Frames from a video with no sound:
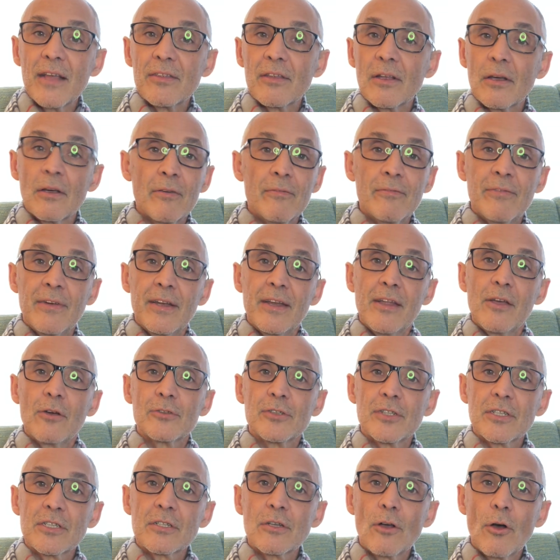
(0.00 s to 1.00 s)
The video
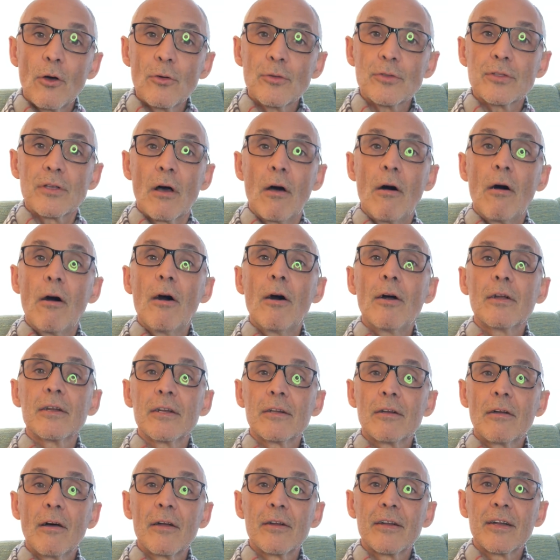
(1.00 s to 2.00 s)
just goes on and
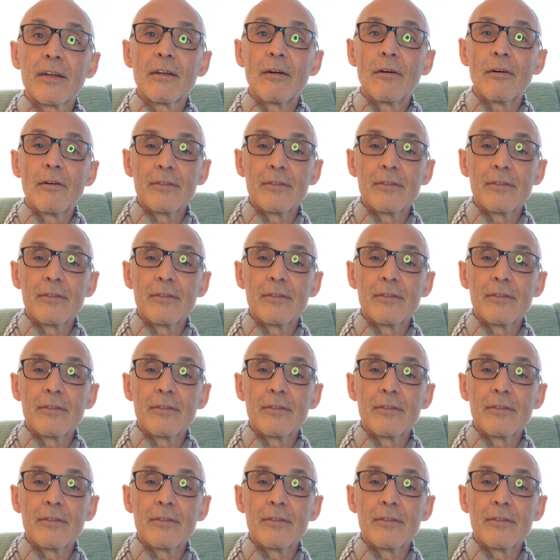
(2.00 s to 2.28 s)
on and